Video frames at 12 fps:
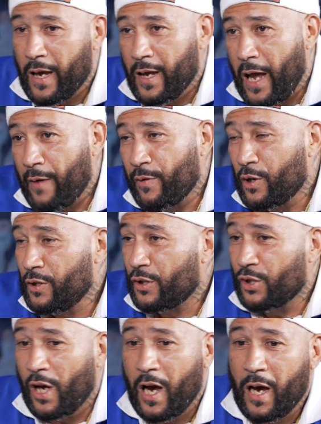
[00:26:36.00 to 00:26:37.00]
have a good
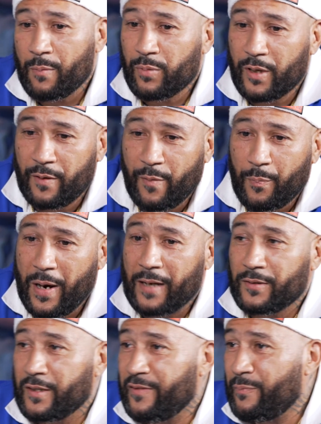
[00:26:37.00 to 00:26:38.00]
time, give a
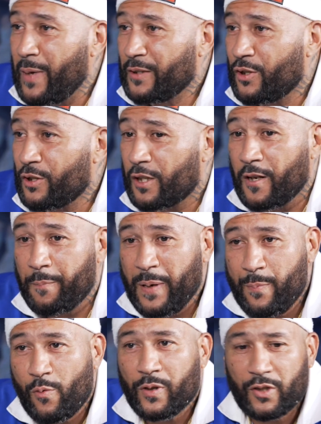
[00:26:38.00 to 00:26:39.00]
positive message to the
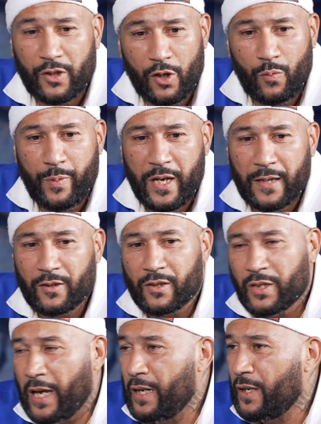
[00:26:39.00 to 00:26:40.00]
people, and still be
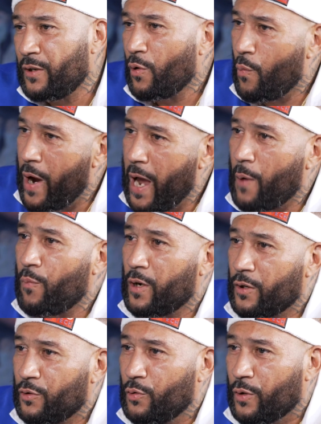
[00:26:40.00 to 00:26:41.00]
entertaining the way I
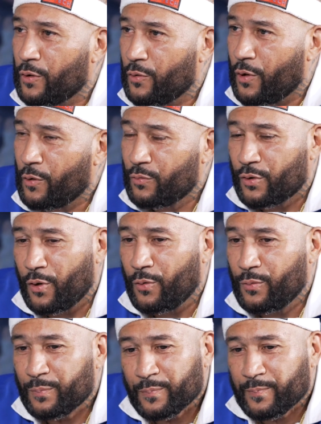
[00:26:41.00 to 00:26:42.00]
want to do it, you know? So